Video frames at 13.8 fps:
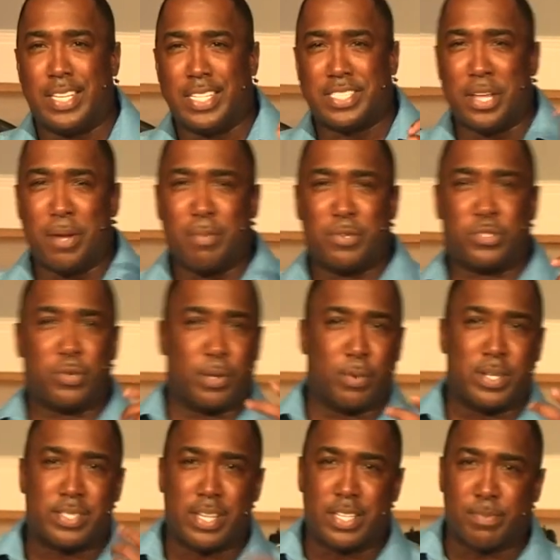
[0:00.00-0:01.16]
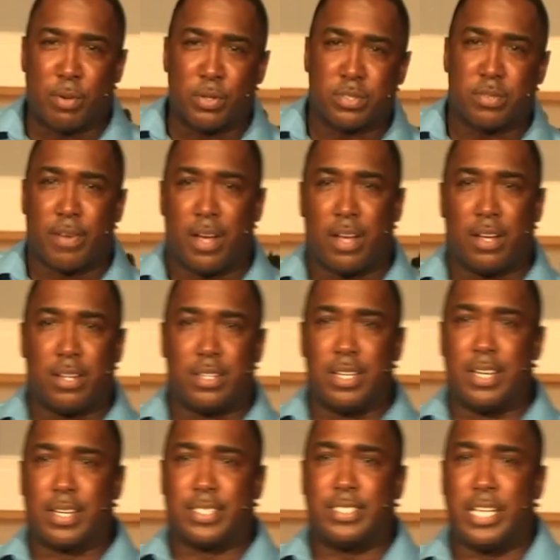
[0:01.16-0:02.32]
this imagery where he says, most of all,
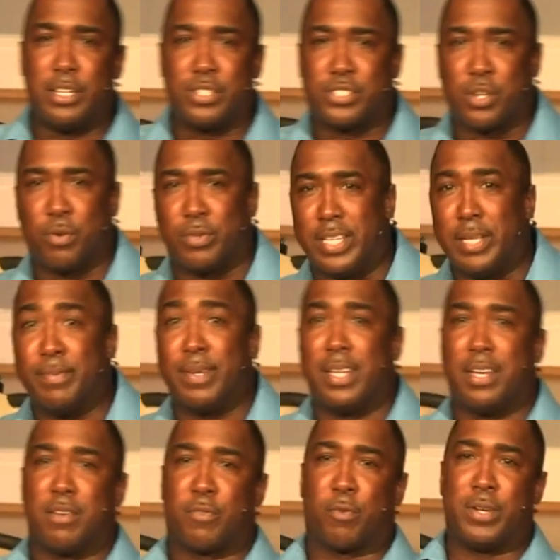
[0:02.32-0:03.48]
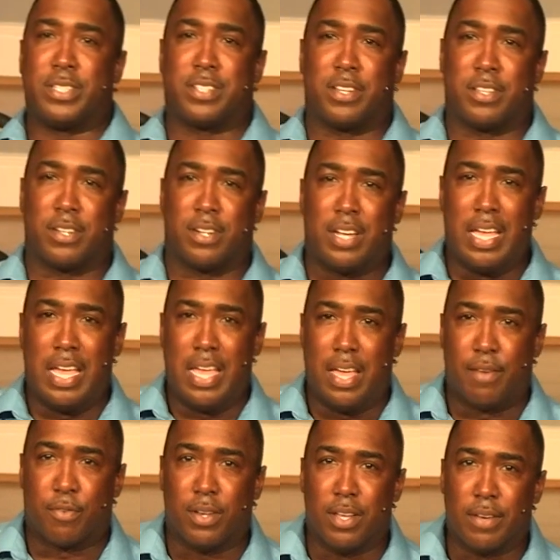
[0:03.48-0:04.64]
continue to show deep love for each other,
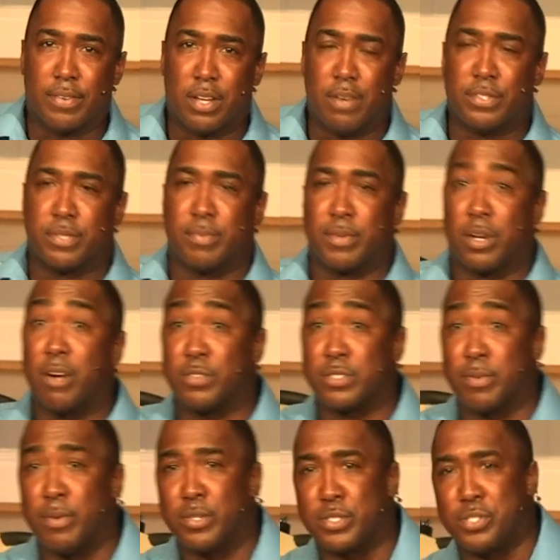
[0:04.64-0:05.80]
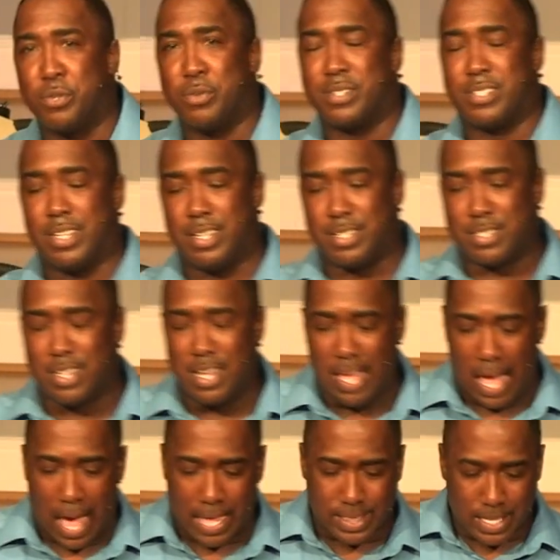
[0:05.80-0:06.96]
for love covers a multitude of sins.
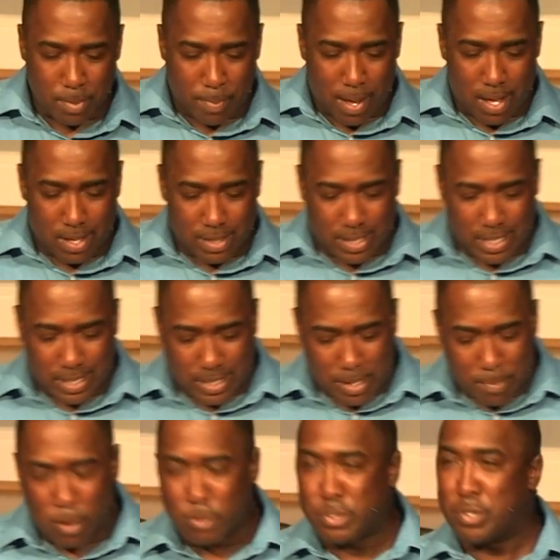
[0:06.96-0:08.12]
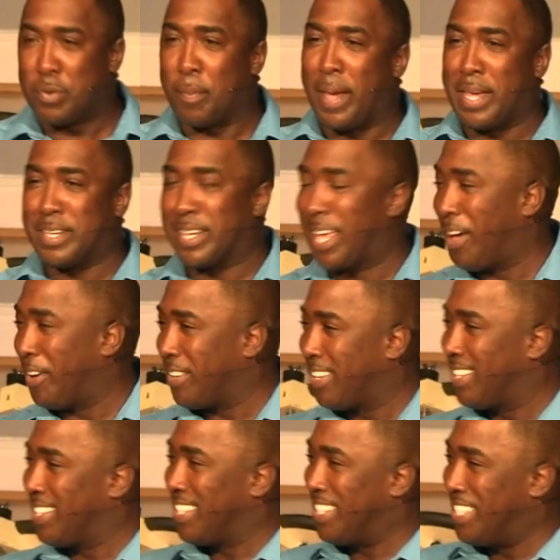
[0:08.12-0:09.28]
I think about the emotional bank account,
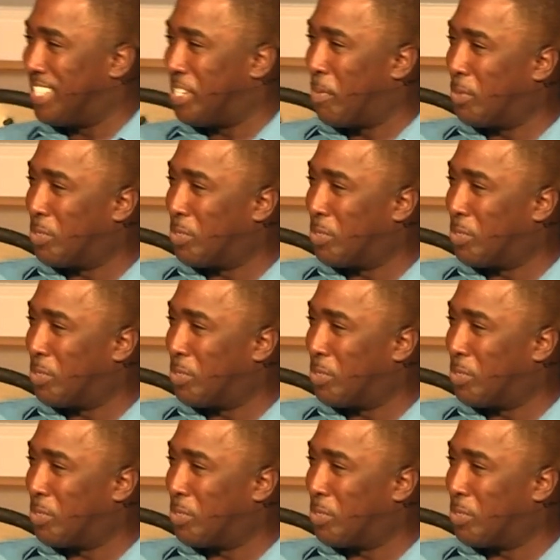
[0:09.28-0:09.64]
this